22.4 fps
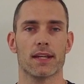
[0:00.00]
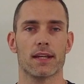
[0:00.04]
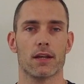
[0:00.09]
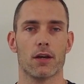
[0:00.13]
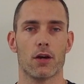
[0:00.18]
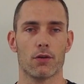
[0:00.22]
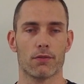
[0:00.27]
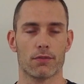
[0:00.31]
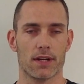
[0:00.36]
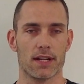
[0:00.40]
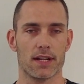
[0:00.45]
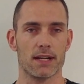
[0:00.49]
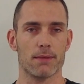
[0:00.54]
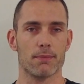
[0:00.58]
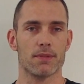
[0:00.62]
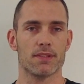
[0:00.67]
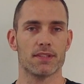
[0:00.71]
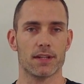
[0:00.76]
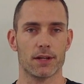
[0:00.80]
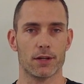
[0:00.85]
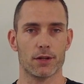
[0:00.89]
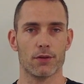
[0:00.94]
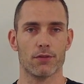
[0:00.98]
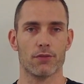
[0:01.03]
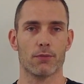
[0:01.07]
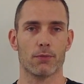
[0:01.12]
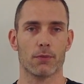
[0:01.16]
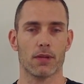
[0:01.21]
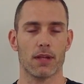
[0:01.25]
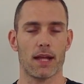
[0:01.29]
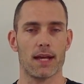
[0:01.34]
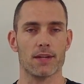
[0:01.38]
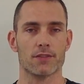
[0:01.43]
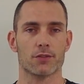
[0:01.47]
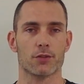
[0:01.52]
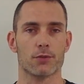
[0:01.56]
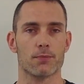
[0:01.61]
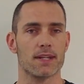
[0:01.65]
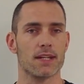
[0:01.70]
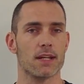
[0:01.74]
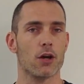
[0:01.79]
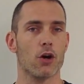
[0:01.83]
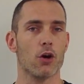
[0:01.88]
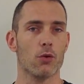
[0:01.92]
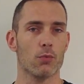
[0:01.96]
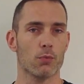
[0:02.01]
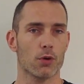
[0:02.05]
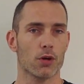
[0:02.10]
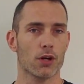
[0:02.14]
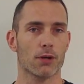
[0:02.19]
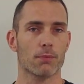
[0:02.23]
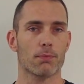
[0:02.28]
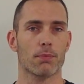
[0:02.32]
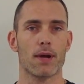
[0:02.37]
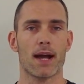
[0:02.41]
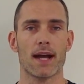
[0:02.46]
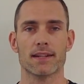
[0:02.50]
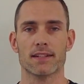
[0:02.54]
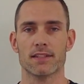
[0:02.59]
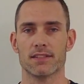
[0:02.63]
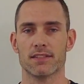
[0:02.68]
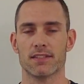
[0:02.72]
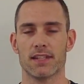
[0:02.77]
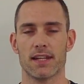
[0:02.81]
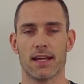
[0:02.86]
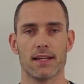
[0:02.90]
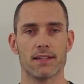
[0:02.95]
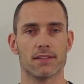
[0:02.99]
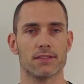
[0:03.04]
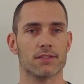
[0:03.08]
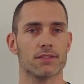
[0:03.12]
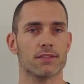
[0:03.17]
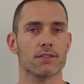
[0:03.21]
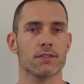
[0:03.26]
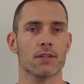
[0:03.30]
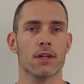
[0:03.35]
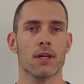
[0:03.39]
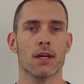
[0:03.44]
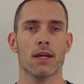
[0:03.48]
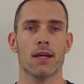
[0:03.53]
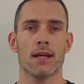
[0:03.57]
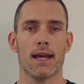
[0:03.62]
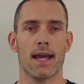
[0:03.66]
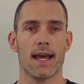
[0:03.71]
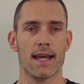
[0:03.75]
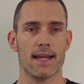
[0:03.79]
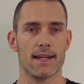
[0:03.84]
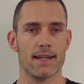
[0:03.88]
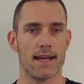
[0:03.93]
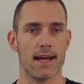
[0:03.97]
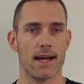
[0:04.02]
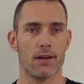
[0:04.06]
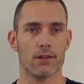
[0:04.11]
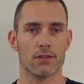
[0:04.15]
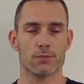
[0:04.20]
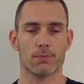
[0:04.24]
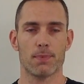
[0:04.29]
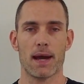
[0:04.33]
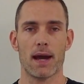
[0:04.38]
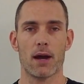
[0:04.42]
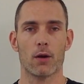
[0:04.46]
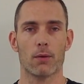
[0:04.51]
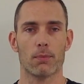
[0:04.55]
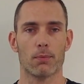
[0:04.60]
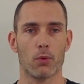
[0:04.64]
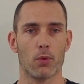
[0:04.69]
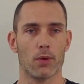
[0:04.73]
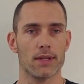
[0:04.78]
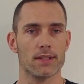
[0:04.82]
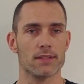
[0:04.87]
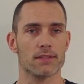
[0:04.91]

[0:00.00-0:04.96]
over any material from classroom. Any homework, practice tests, handouts, PowerPoints.